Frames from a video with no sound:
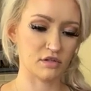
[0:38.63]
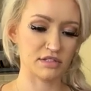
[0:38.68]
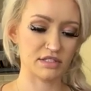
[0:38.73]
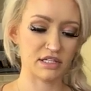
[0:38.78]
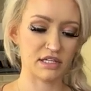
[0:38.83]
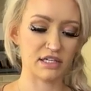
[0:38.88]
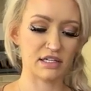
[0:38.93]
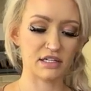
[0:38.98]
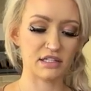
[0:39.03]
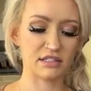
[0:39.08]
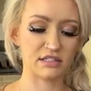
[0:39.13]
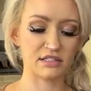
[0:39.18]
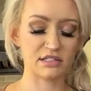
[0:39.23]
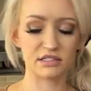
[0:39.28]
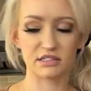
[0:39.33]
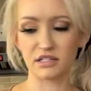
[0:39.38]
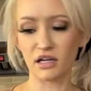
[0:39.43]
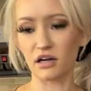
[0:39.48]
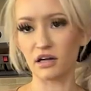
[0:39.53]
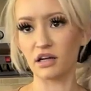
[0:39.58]
It's like getting
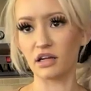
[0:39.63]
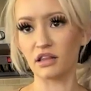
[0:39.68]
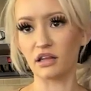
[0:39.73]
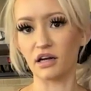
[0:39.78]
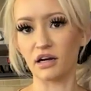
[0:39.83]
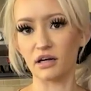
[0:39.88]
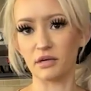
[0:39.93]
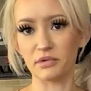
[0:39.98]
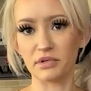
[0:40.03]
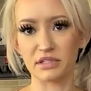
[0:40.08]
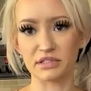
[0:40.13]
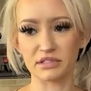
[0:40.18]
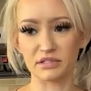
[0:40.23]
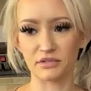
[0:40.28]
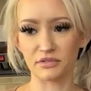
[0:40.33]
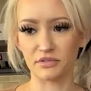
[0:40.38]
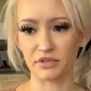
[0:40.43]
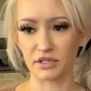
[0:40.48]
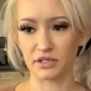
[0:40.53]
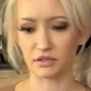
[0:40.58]
stuck in there because
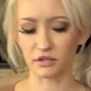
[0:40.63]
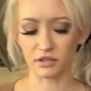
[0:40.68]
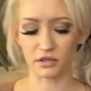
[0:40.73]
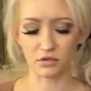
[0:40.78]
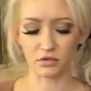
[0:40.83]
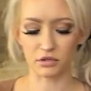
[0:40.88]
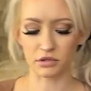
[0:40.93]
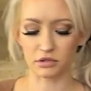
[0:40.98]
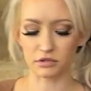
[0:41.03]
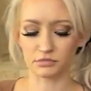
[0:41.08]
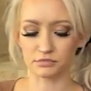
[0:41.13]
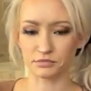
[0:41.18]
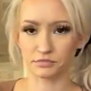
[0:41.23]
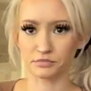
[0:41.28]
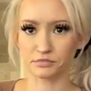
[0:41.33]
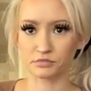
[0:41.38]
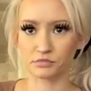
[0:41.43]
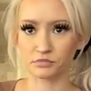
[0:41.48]
of the freaking liquid.